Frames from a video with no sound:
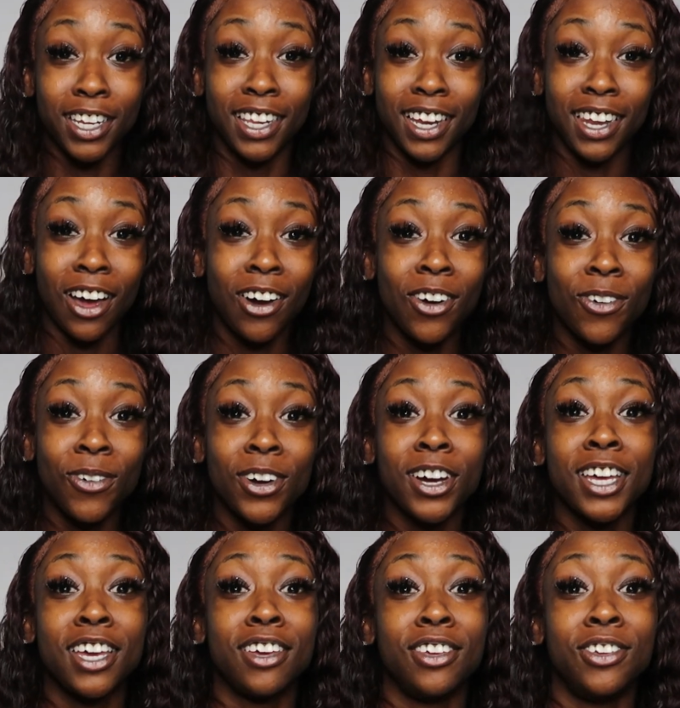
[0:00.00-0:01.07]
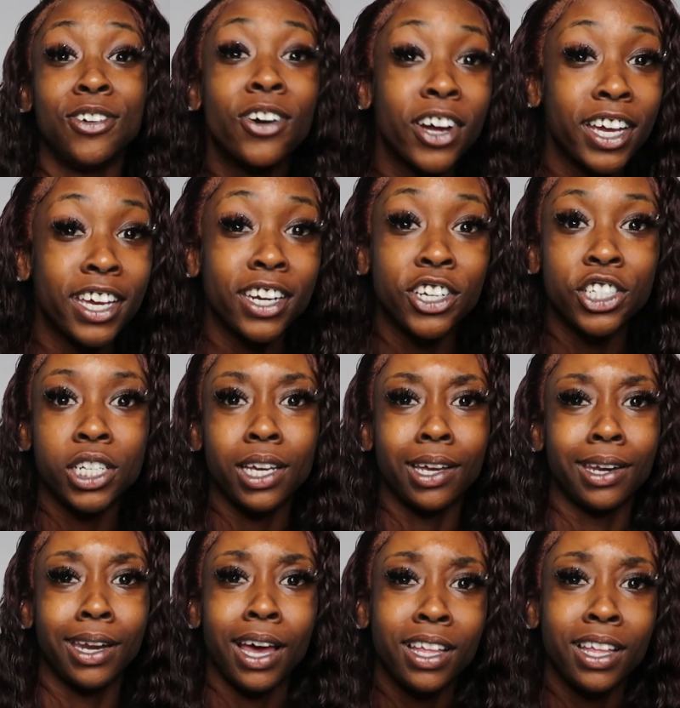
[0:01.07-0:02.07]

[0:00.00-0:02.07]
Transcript: in the long run and your energy and